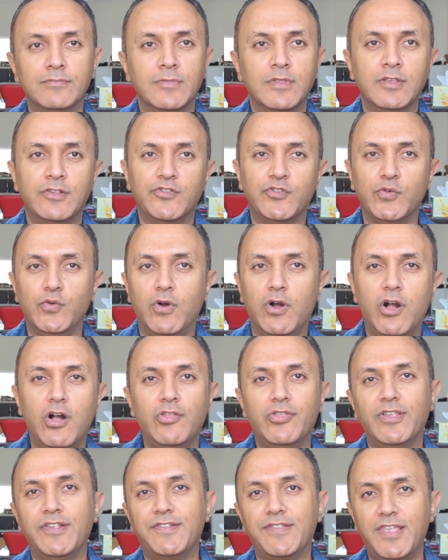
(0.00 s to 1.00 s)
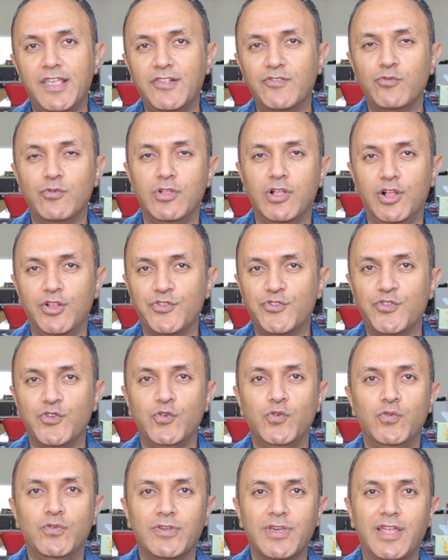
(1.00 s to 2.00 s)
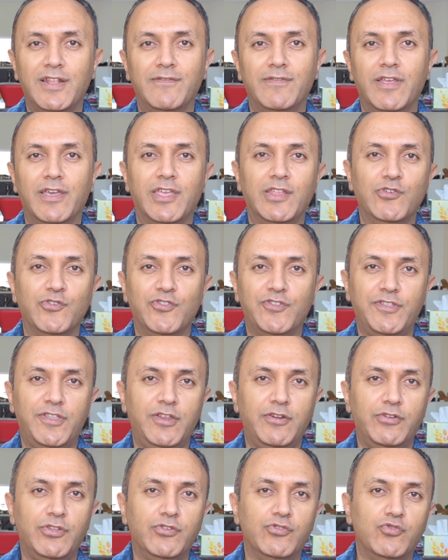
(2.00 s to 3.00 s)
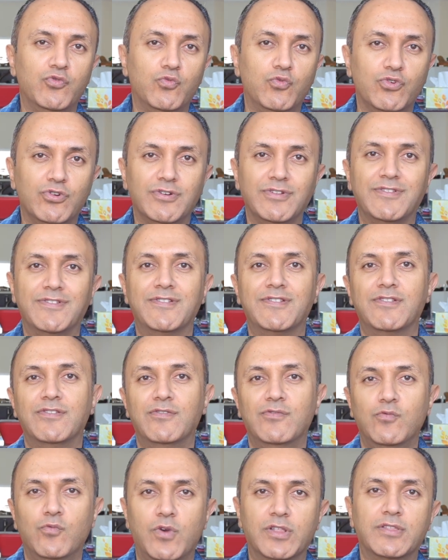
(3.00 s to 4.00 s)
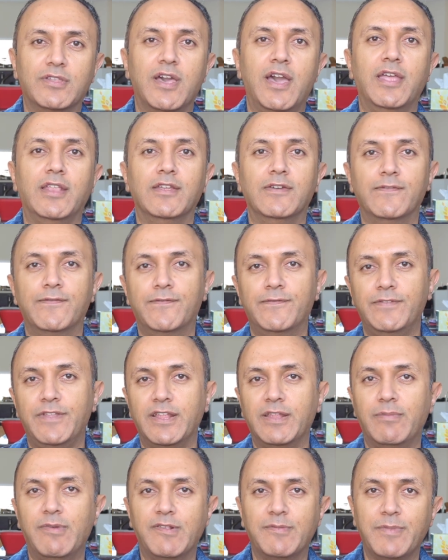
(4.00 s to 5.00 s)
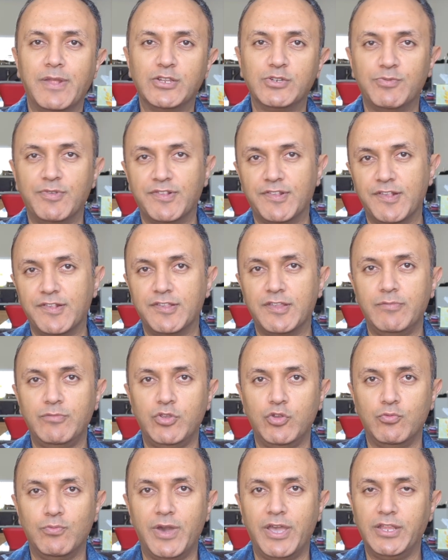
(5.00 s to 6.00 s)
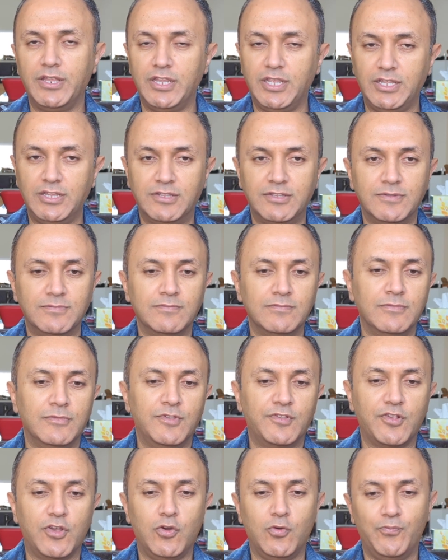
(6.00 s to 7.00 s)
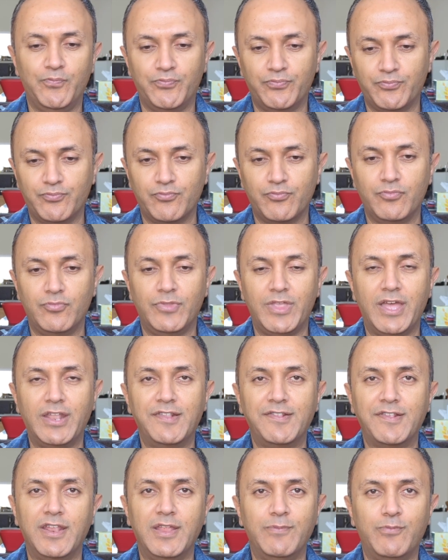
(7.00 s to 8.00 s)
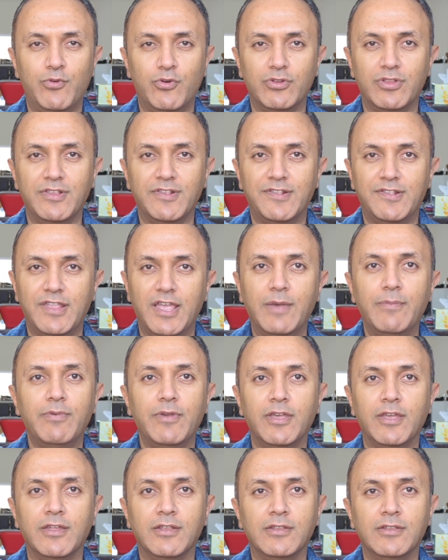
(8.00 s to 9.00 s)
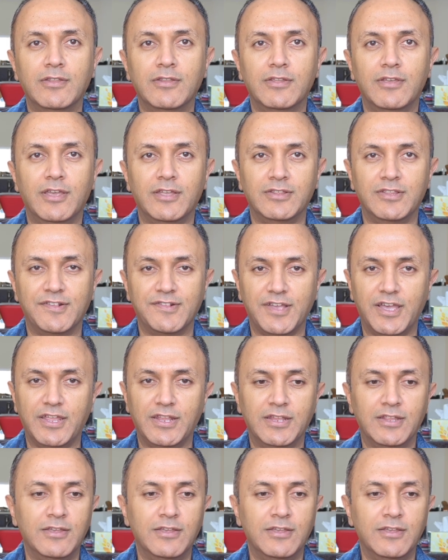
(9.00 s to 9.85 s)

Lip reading: So all these things will also kind of like, steer you towards what kind of database management system you might need. So that is an important step in design.